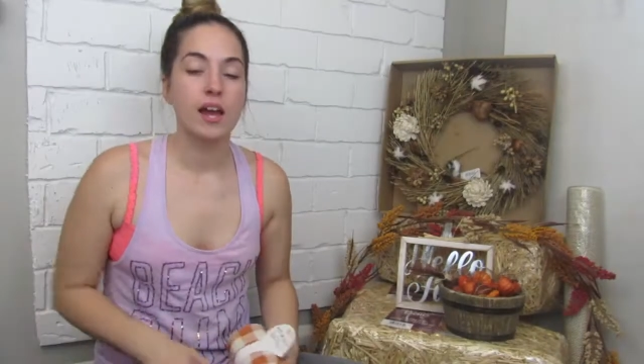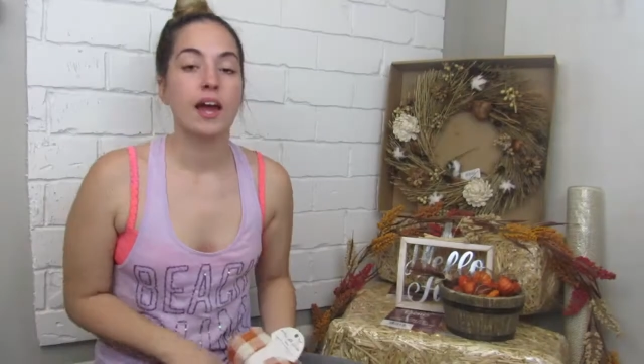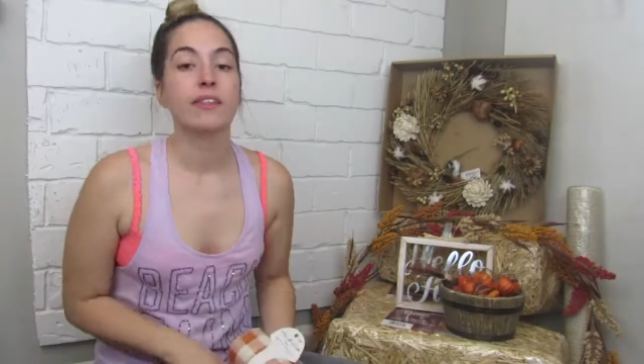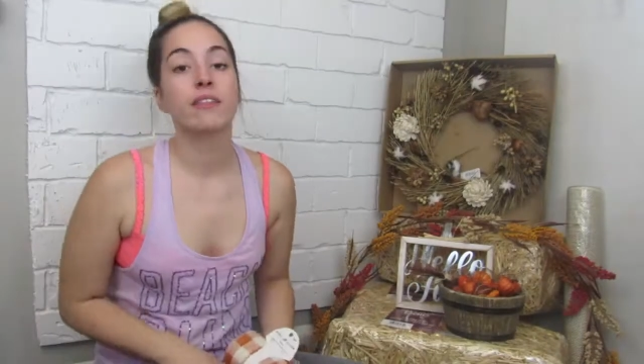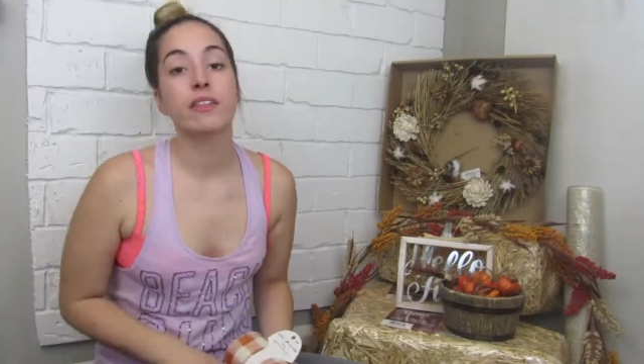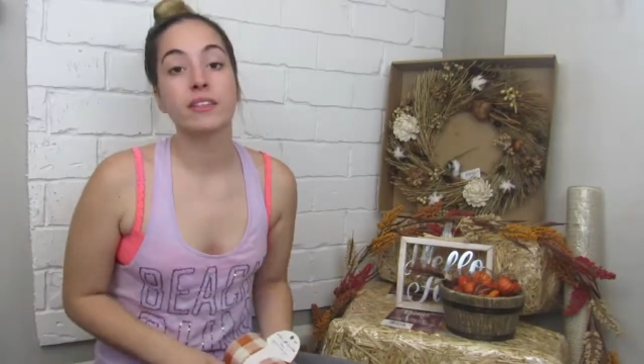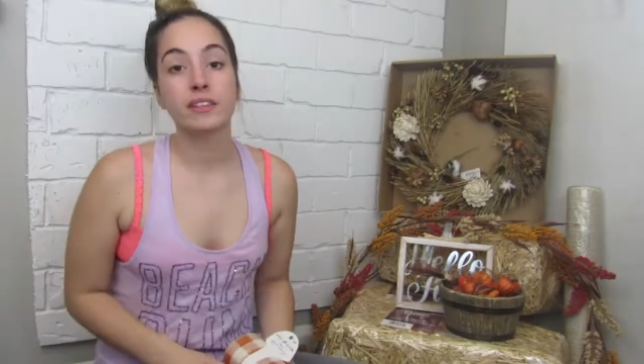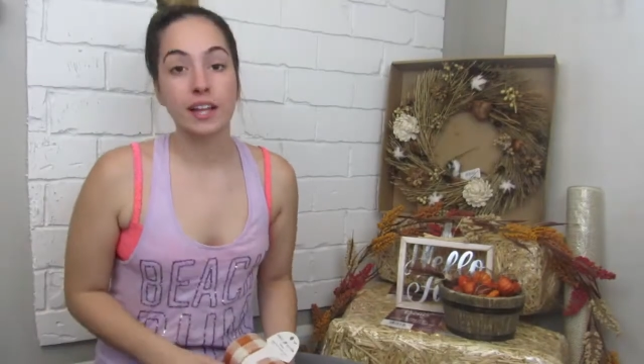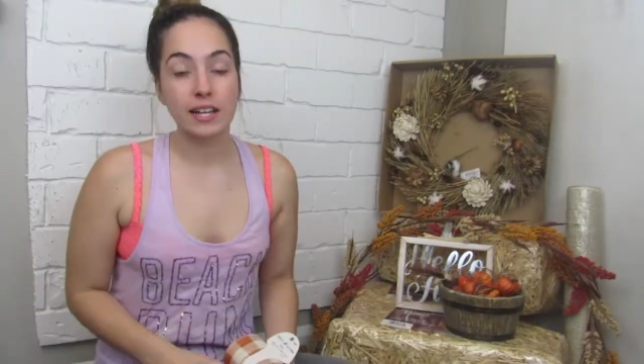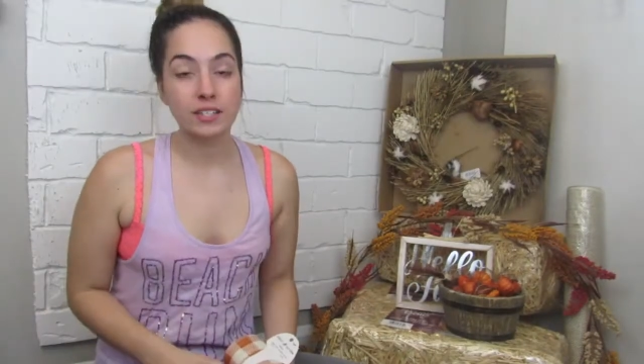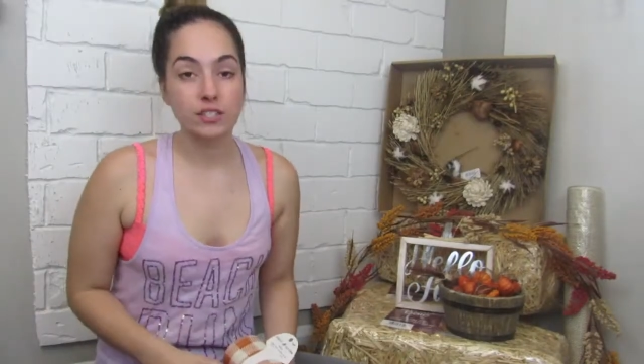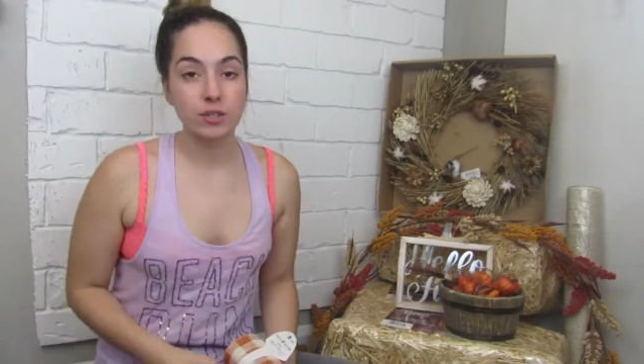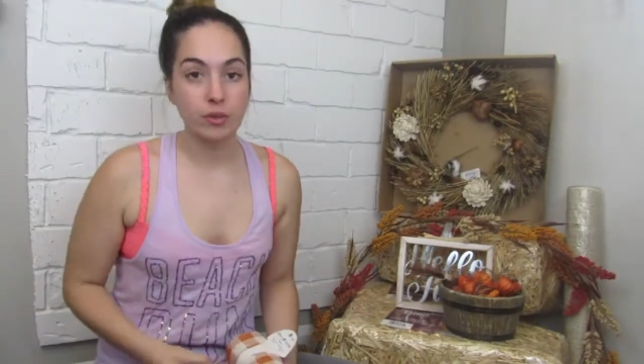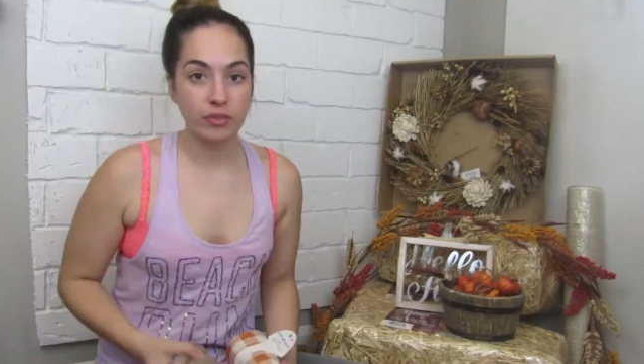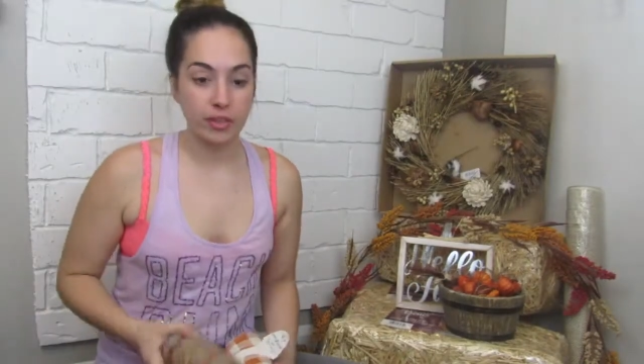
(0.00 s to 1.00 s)
And then the
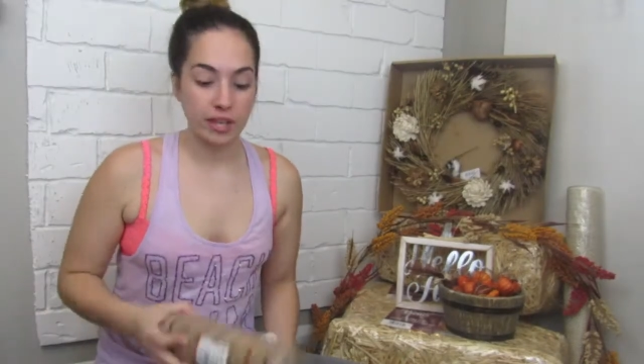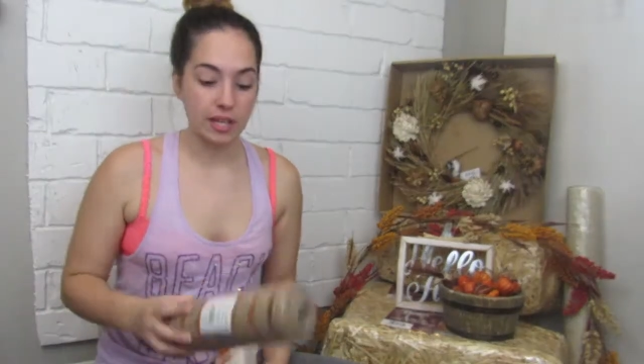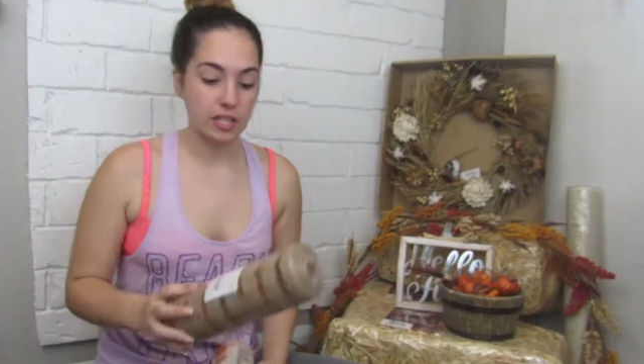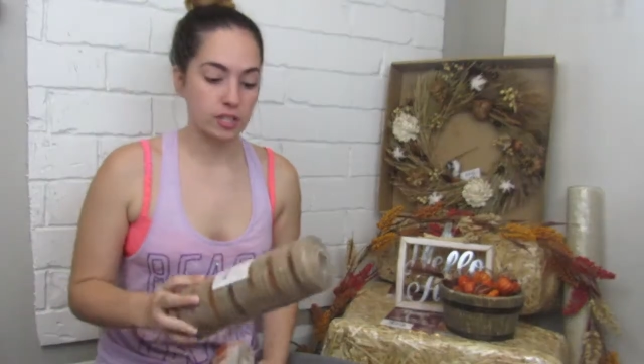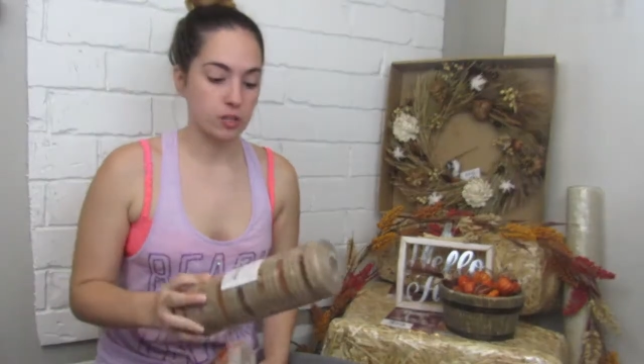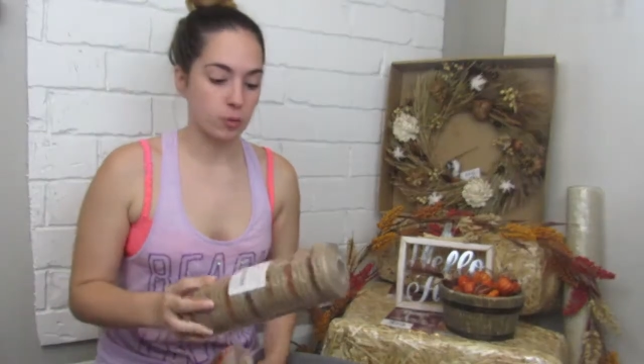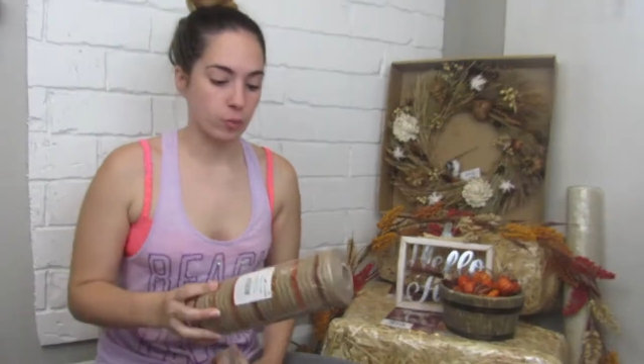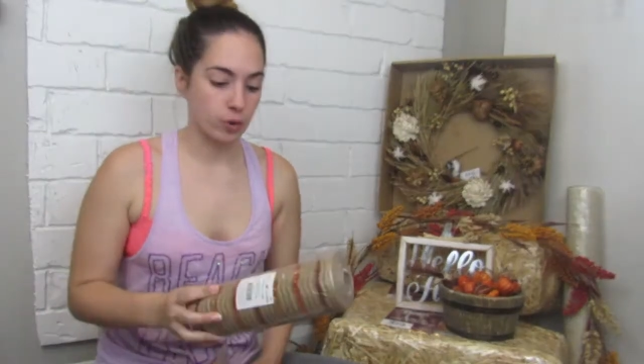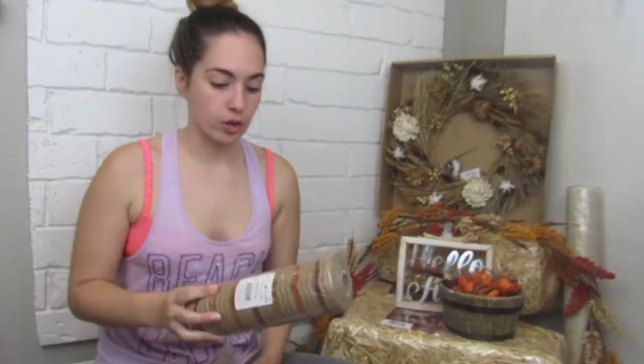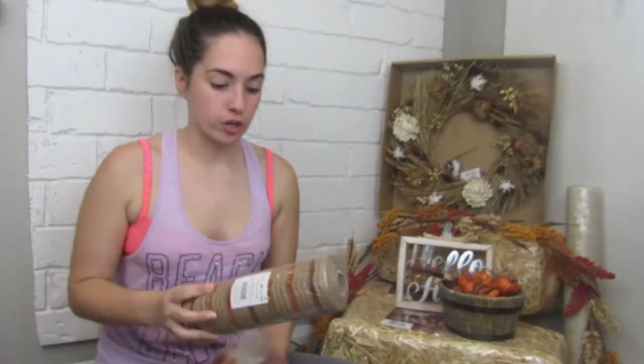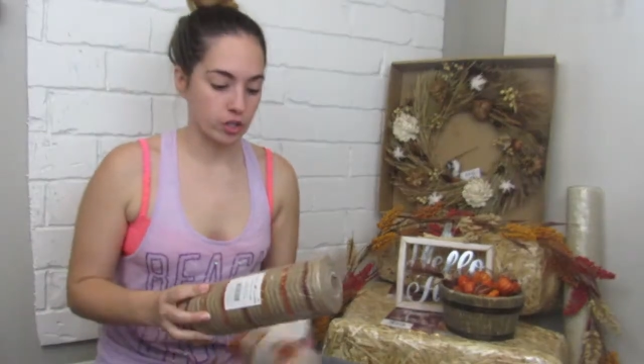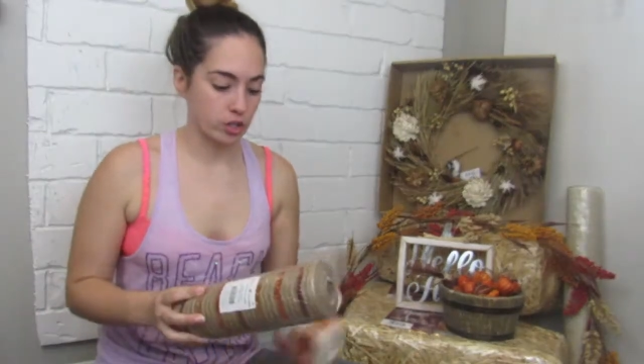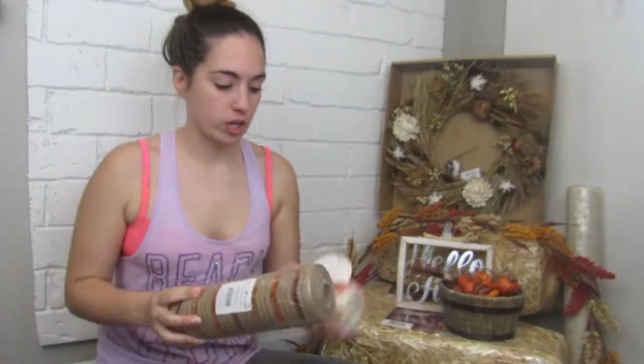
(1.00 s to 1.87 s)
last 2 things were